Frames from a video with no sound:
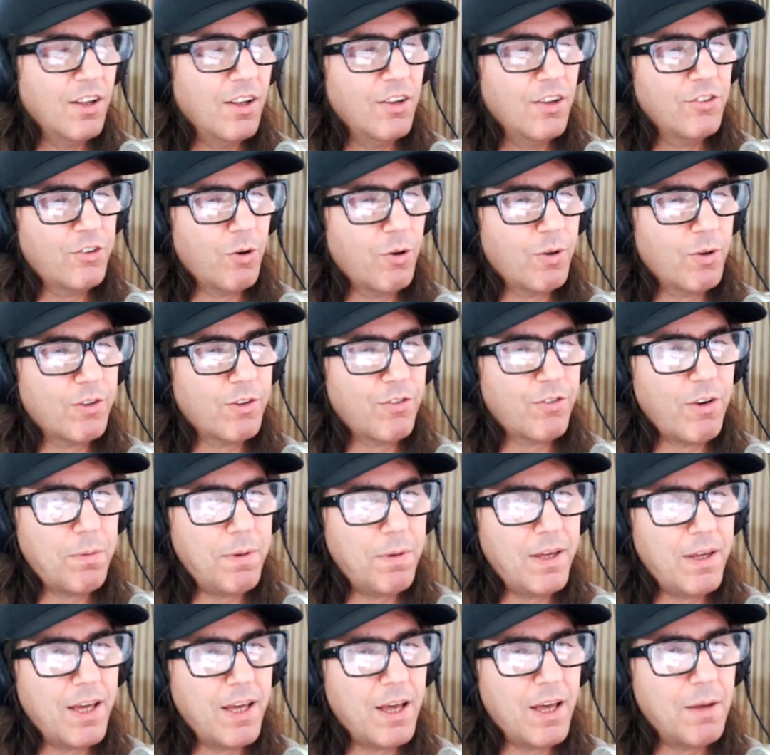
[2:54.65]
So at 3
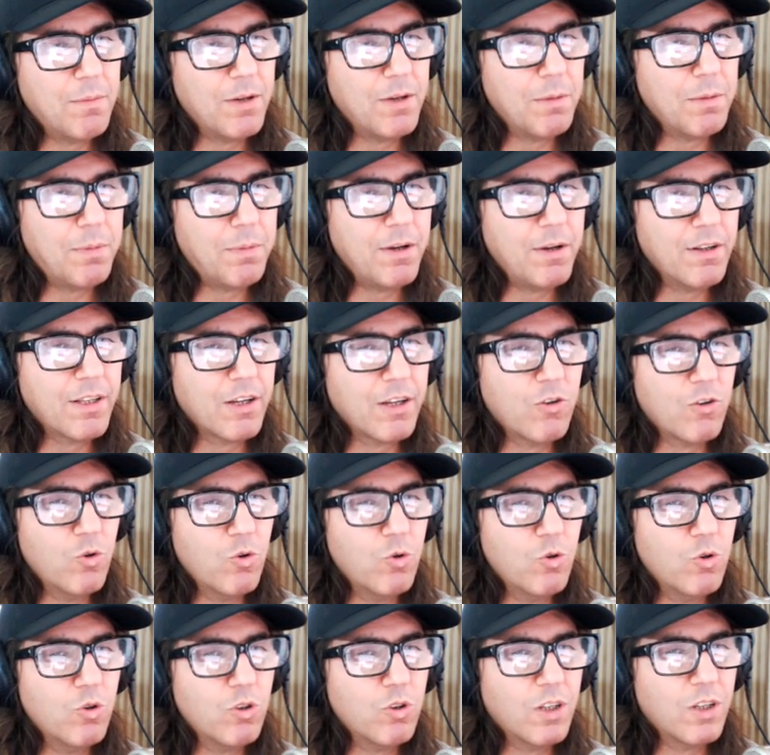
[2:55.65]
p.m., it appeared that
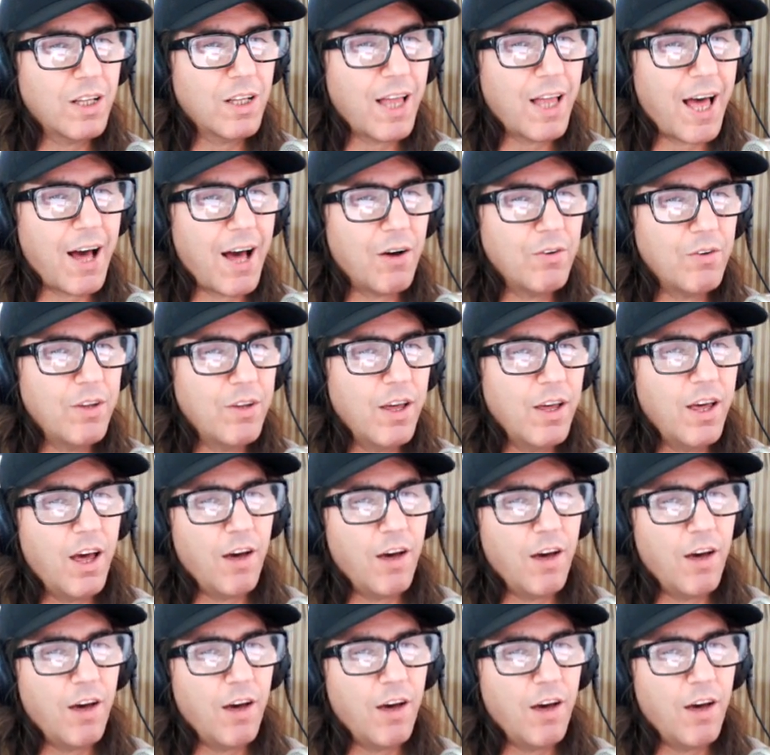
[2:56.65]
Google Cloud,